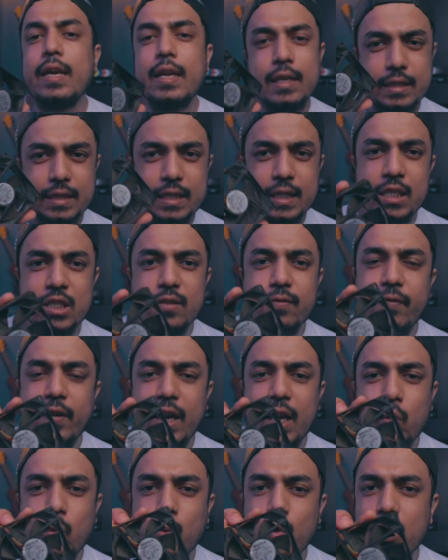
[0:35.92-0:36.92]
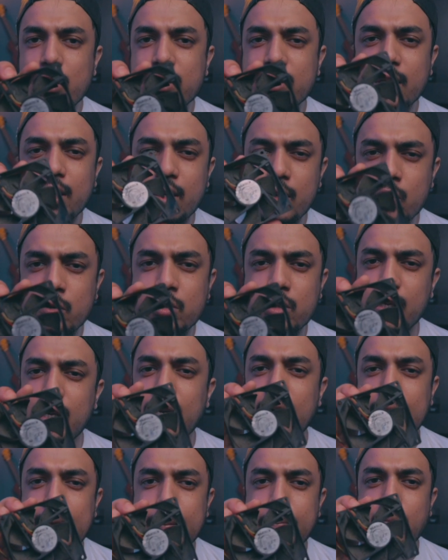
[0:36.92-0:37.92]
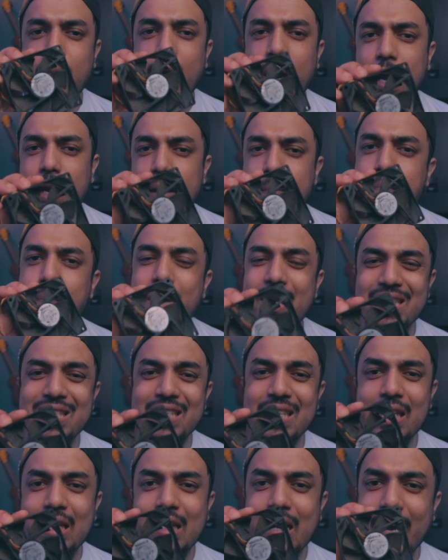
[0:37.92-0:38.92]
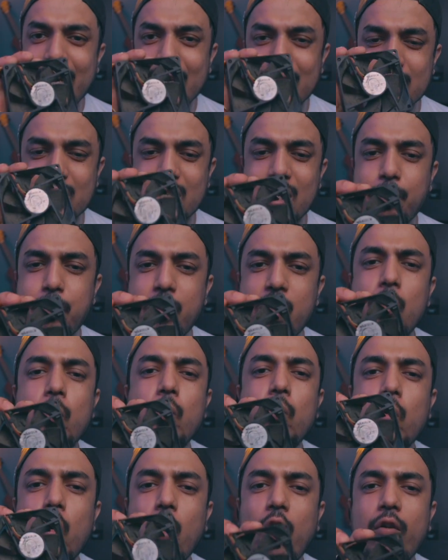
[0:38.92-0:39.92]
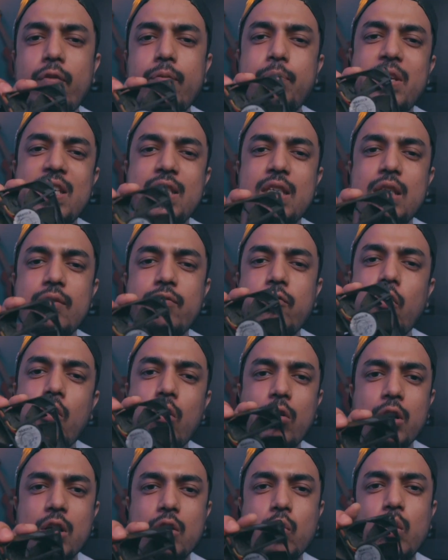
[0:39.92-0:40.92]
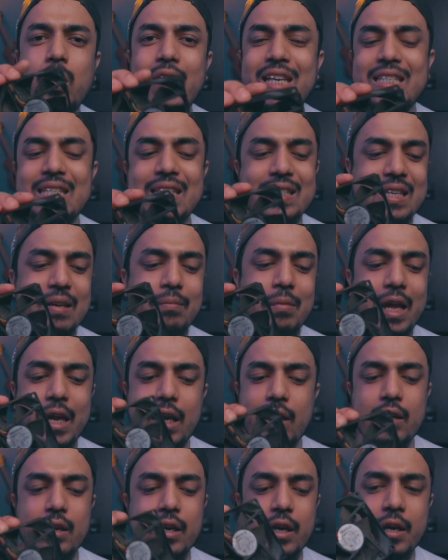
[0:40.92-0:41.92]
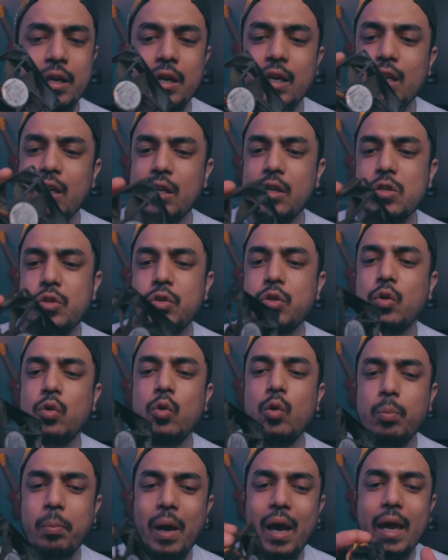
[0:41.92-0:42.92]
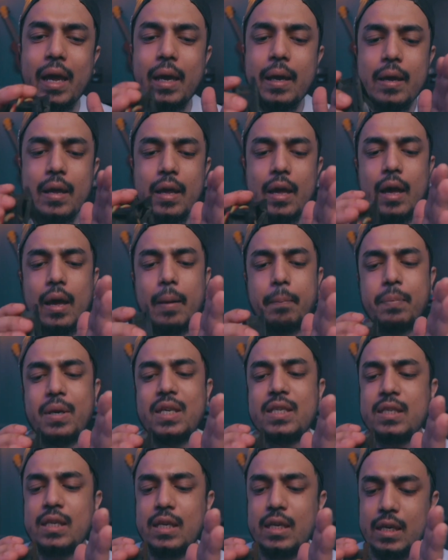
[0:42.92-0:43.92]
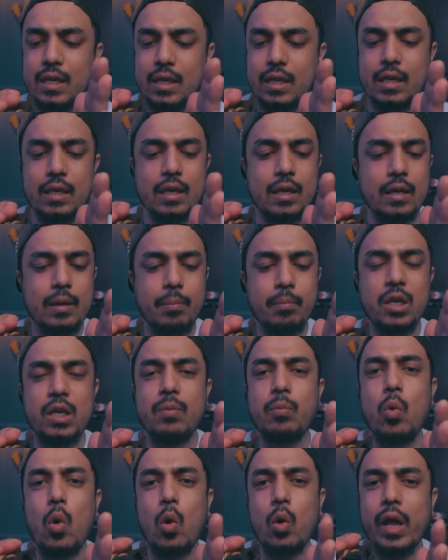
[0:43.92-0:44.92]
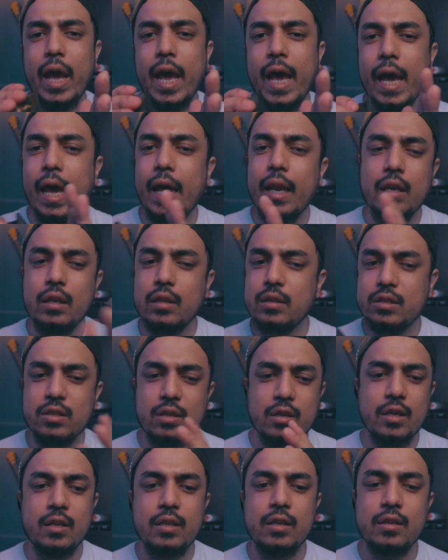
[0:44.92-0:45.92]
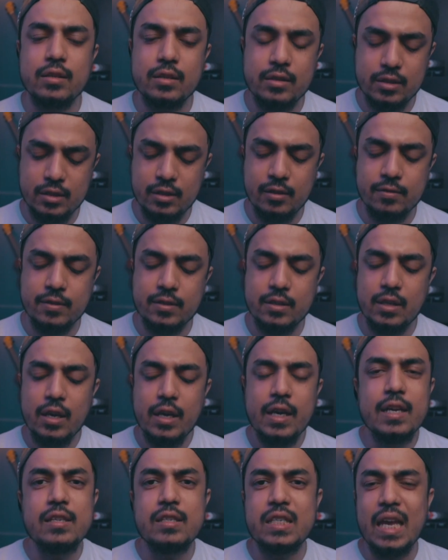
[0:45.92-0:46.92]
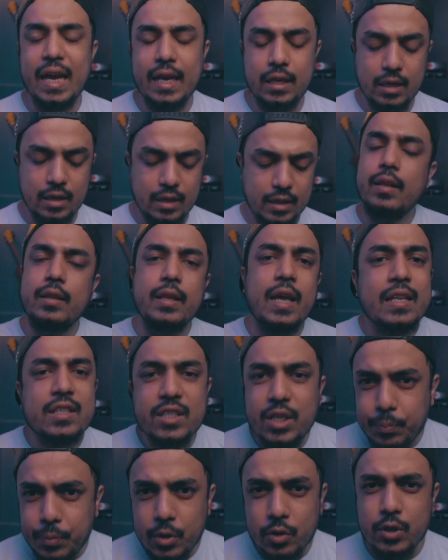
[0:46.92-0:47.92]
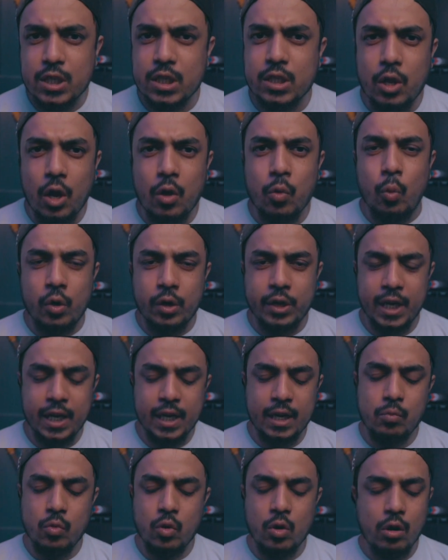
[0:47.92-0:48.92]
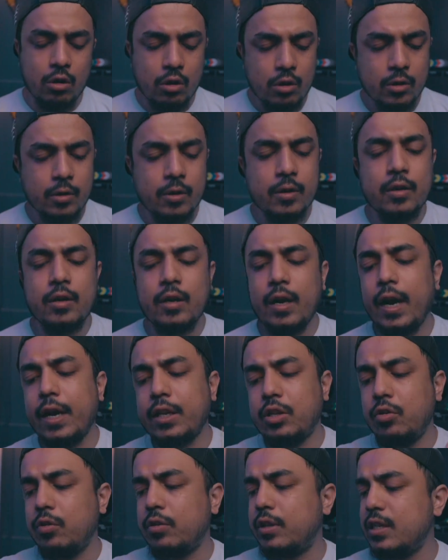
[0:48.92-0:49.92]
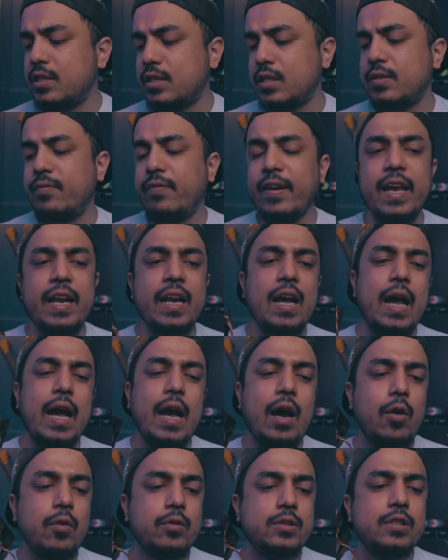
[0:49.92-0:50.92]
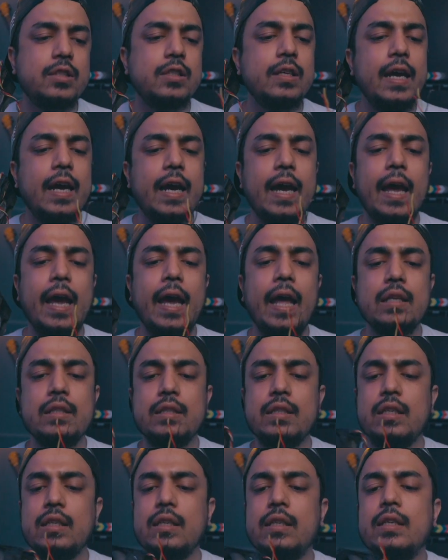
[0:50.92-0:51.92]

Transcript: this fan was used in my PC, like the CPU of PC, for the cooling system. Like it used to cool my PC motherboard and certain stuff inside. That CPU is not working anymore. I took this fan out, and